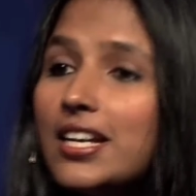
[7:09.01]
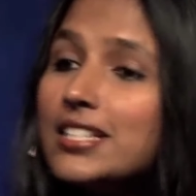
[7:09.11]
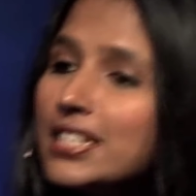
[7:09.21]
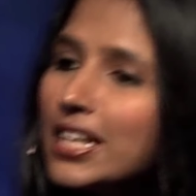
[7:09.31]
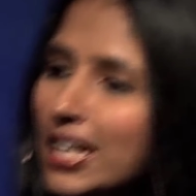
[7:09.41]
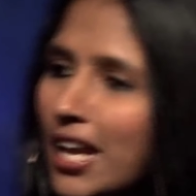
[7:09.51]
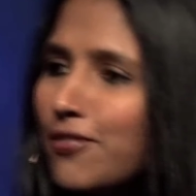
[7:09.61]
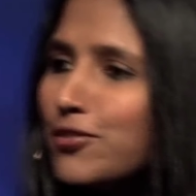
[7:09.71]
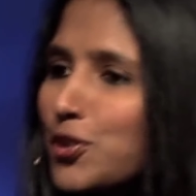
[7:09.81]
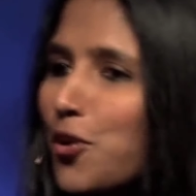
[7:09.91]
It's the
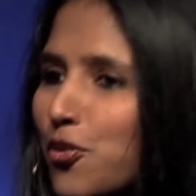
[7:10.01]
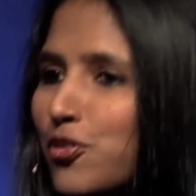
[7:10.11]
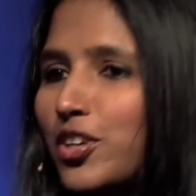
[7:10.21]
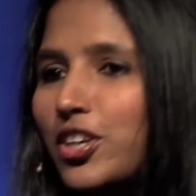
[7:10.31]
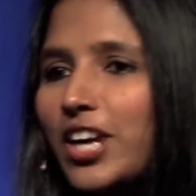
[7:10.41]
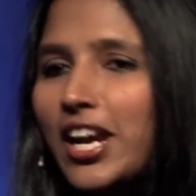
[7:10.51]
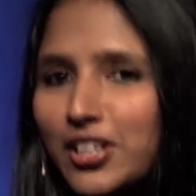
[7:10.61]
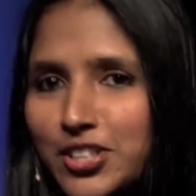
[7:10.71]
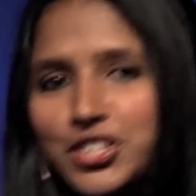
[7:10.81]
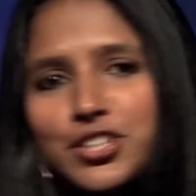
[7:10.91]
leftover
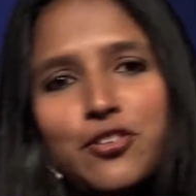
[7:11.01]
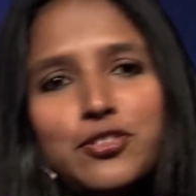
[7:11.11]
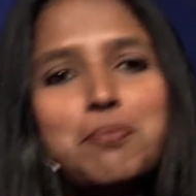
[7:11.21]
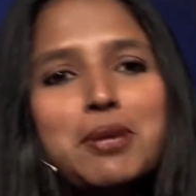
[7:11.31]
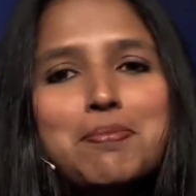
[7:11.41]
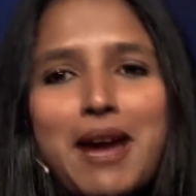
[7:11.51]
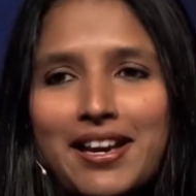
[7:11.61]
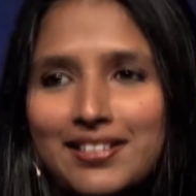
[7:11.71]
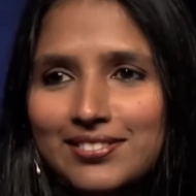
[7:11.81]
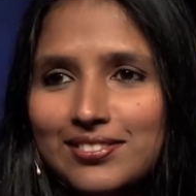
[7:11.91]
energy of the Big
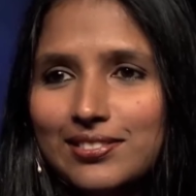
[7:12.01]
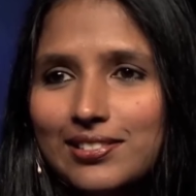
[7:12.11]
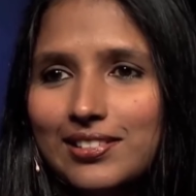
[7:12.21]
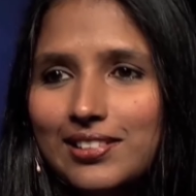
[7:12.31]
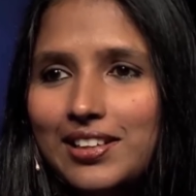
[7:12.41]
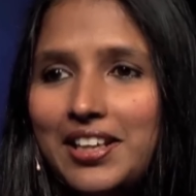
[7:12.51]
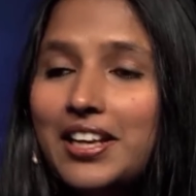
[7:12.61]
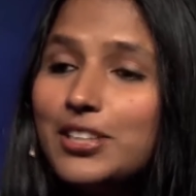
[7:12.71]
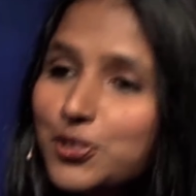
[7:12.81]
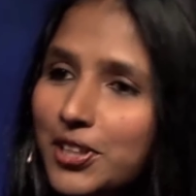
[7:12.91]
Bang.
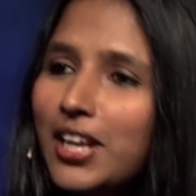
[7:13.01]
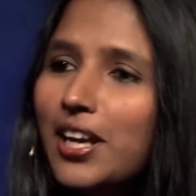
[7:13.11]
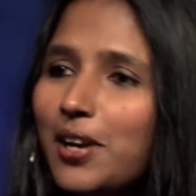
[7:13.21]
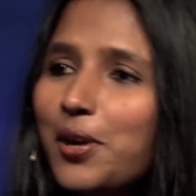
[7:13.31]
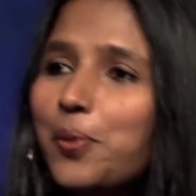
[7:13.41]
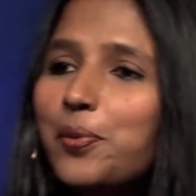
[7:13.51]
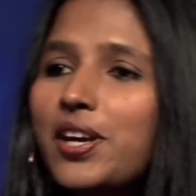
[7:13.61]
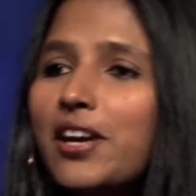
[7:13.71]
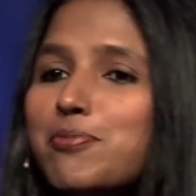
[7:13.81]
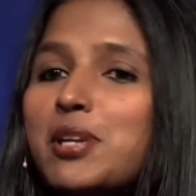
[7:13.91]
Today,
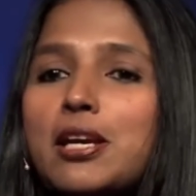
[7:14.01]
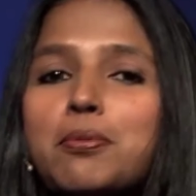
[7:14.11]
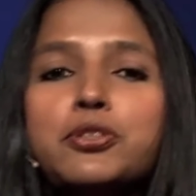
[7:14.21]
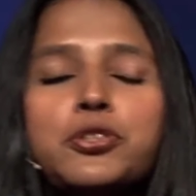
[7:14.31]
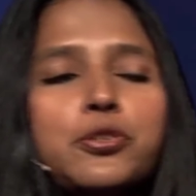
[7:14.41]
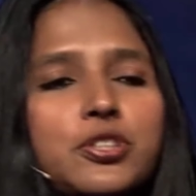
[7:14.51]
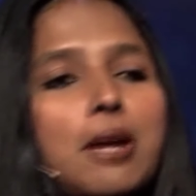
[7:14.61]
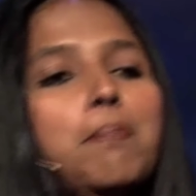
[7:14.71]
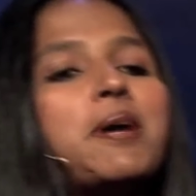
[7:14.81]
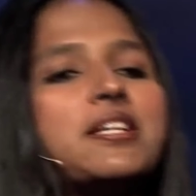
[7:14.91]
we have been able to use
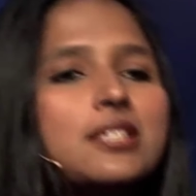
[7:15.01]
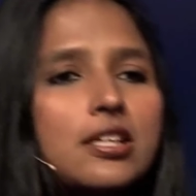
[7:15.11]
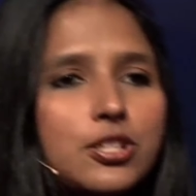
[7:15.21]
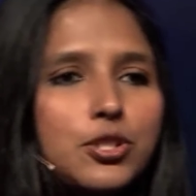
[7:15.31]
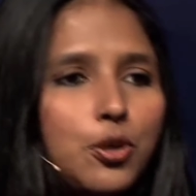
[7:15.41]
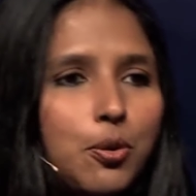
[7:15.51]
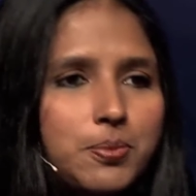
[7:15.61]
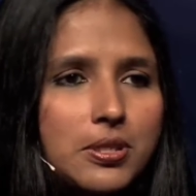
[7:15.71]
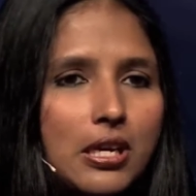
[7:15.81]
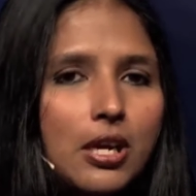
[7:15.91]
our best
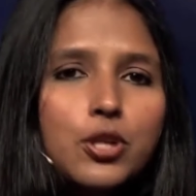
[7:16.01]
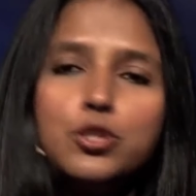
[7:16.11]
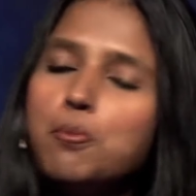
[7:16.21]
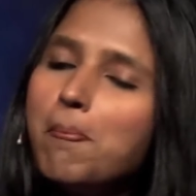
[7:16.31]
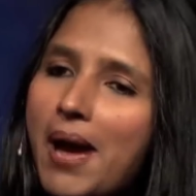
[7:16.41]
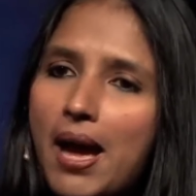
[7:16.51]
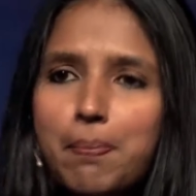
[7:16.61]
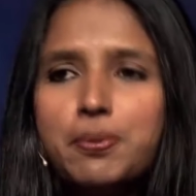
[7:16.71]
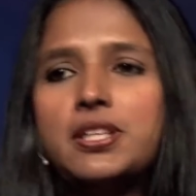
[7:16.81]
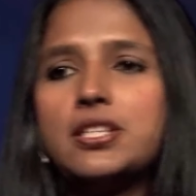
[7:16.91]
telescopes to
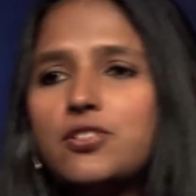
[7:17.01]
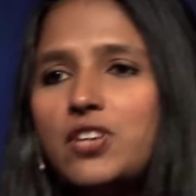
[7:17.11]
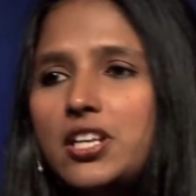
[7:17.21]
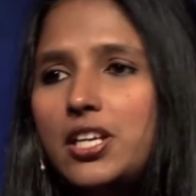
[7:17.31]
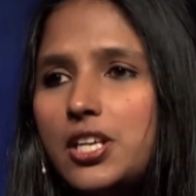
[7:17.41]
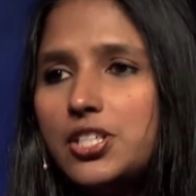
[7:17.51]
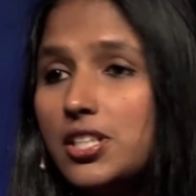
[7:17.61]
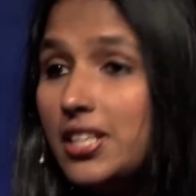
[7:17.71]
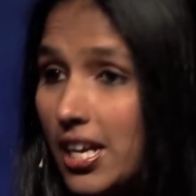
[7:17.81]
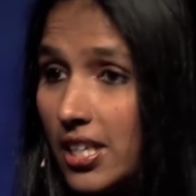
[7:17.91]
map this
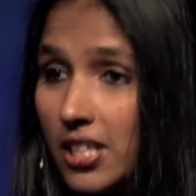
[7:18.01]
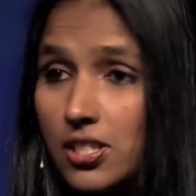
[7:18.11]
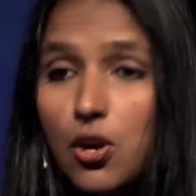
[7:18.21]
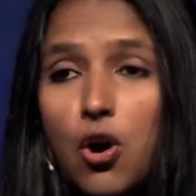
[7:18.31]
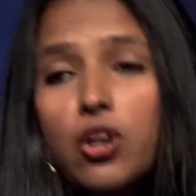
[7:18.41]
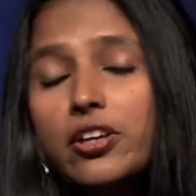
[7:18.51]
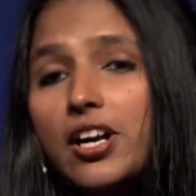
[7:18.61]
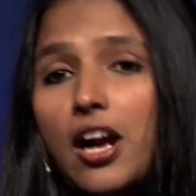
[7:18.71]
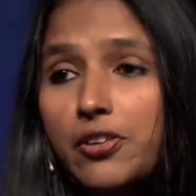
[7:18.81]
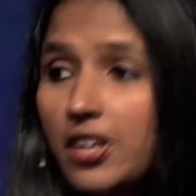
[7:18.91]
radiation that is all
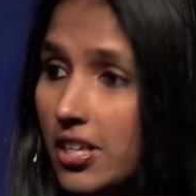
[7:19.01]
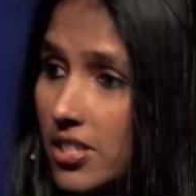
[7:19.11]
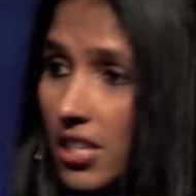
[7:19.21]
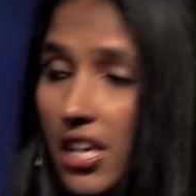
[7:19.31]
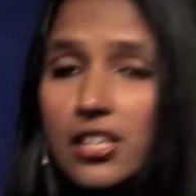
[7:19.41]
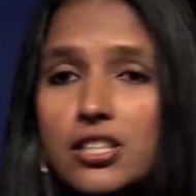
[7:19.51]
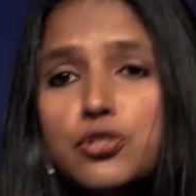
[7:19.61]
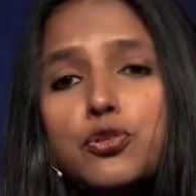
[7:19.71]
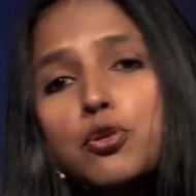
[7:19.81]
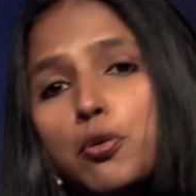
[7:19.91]
around us, in
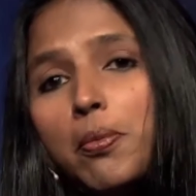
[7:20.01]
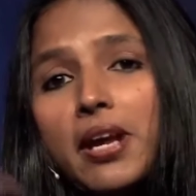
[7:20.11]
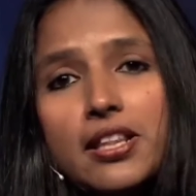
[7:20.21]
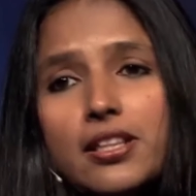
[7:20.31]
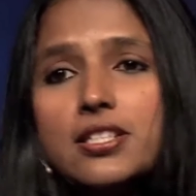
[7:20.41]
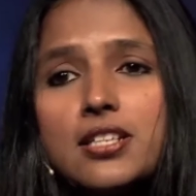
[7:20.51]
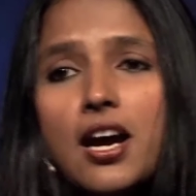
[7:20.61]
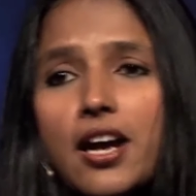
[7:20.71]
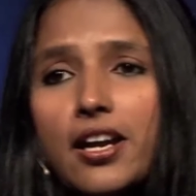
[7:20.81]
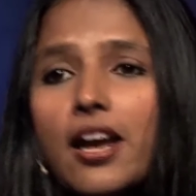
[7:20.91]
this room, in the
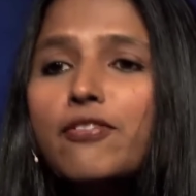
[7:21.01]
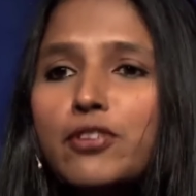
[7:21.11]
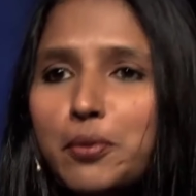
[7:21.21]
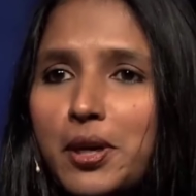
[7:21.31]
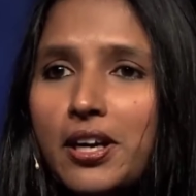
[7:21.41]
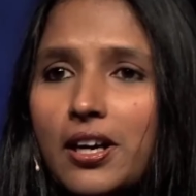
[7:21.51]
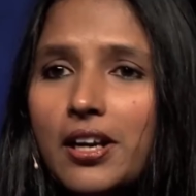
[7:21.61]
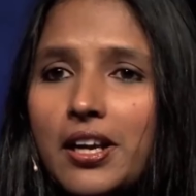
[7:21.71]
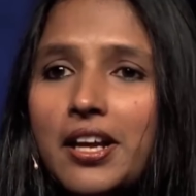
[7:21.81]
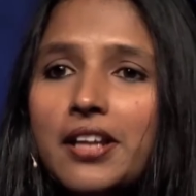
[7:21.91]
sky, everywhere.
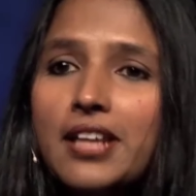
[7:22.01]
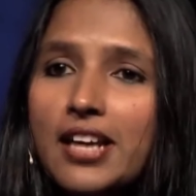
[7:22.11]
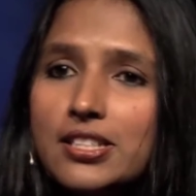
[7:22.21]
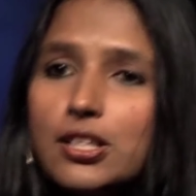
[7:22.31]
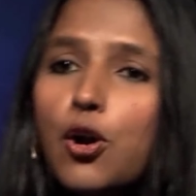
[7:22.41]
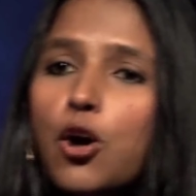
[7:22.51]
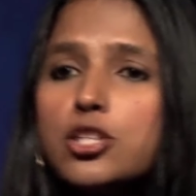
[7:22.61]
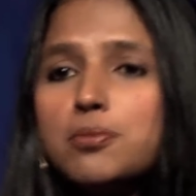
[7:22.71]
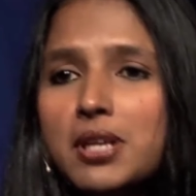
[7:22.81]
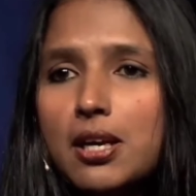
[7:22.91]
That's the
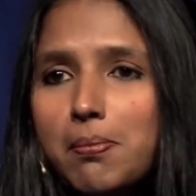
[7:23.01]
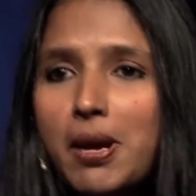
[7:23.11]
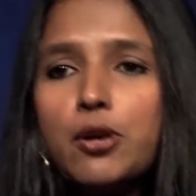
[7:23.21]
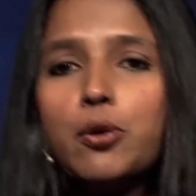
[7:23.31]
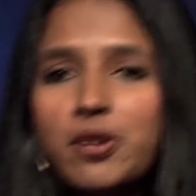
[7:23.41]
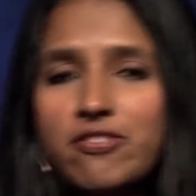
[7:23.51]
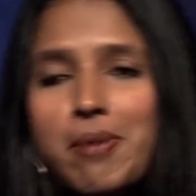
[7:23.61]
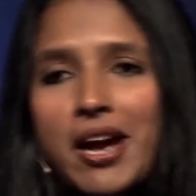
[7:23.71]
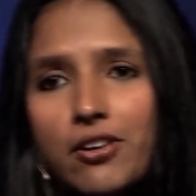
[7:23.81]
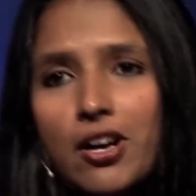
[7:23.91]
cosmic
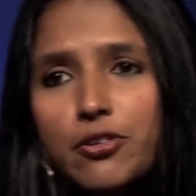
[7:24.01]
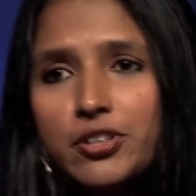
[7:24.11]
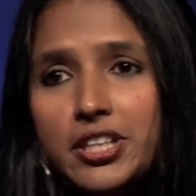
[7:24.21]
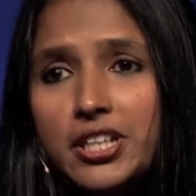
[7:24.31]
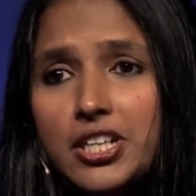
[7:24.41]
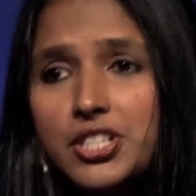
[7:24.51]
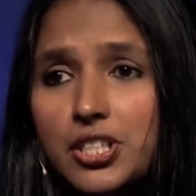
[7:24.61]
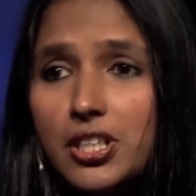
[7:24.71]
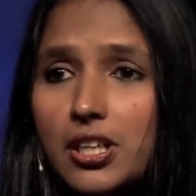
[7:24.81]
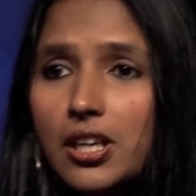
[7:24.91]
microwave background
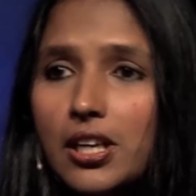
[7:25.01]
radiation.